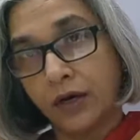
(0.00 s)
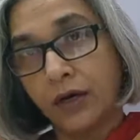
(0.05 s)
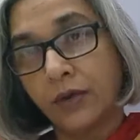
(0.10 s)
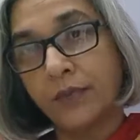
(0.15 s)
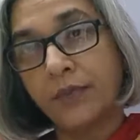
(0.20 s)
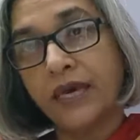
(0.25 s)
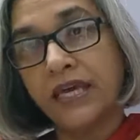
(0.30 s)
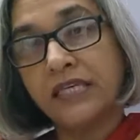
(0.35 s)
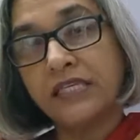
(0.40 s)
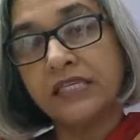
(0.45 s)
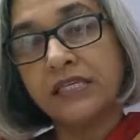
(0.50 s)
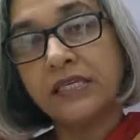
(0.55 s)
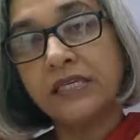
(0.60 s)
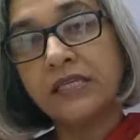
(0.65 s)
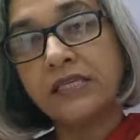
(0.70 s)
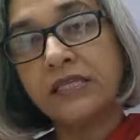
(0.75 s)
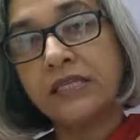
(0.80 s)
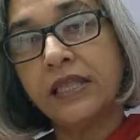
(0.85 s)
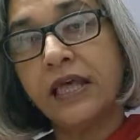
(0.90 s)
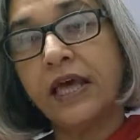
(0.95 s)

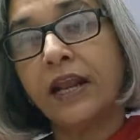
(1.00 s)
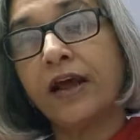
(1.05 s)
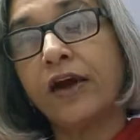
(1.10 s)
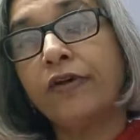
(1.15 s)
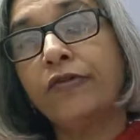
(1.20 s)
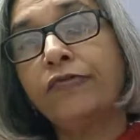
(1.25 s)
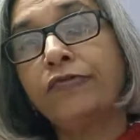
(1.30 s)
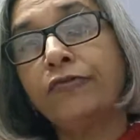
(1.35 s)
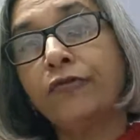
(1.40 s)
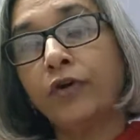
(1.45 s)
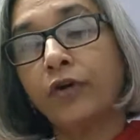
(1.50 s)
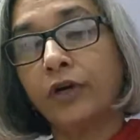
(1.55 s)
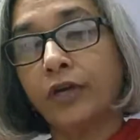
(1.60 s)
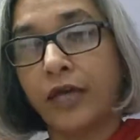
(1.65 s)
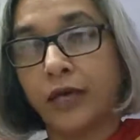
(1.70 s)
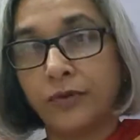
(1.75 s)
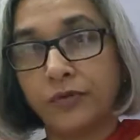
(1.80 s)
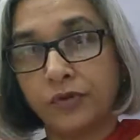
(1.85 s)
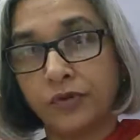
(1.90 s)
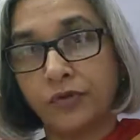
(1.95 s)
basis, there are four
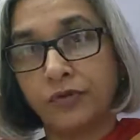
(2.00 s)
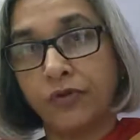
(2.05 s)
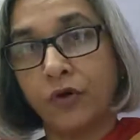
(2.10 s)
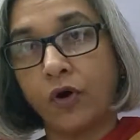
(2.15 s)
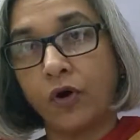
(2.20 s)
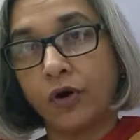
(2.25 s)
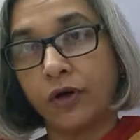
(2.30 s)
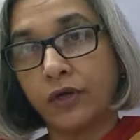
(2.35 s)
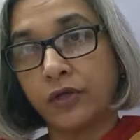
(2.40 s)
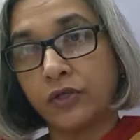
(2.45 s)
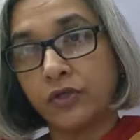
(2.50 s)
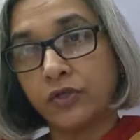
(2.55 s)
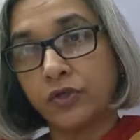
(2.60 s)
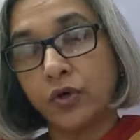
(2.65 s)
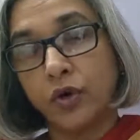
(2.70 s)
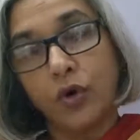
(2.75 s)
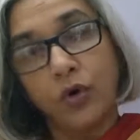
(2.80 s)
types of organs: